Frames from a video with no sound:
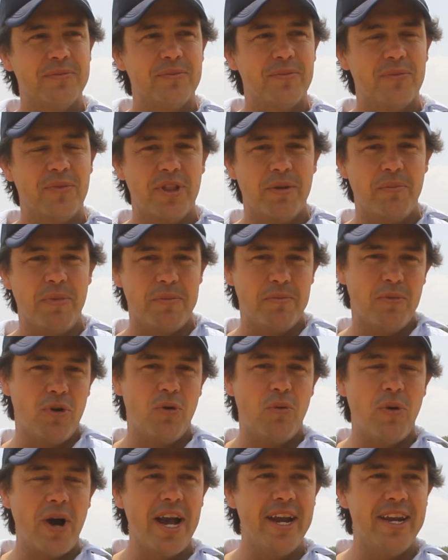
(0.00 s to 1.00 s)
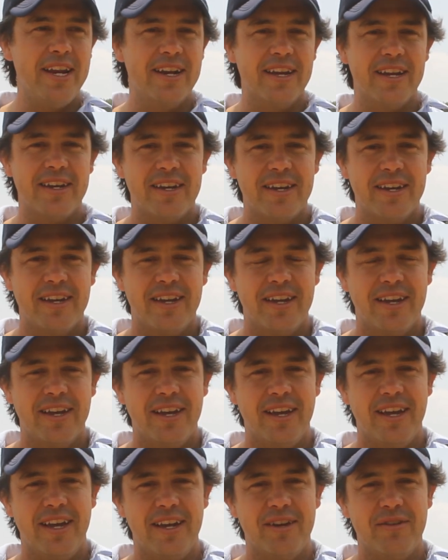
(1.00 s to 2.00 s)
with a bit more weight in it,
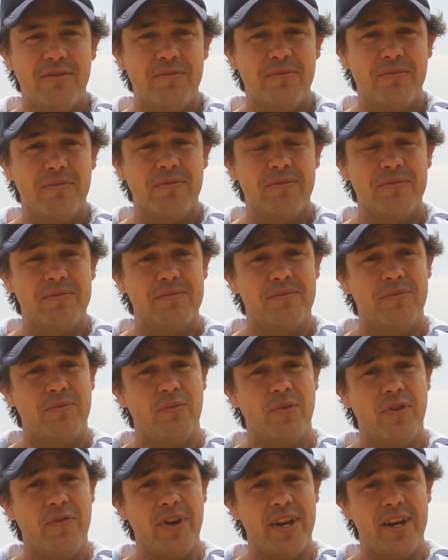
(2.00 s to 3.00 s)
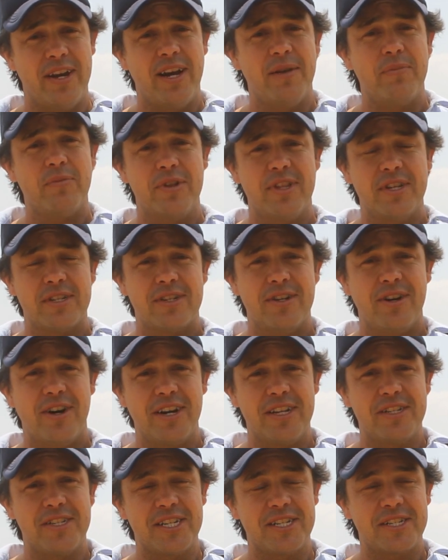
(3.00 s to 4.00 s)
and we've ended up with this
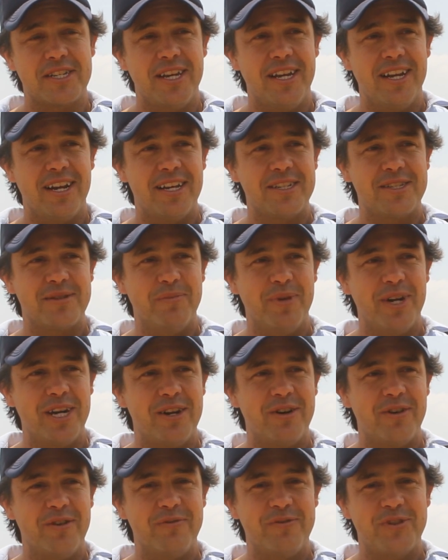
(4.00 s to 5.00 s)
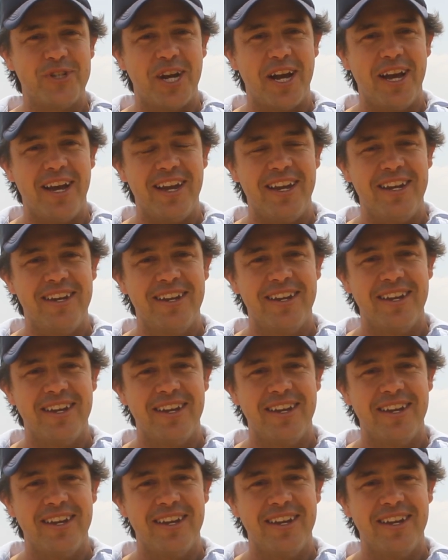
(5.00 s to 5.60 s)
96 kilos a metre of chain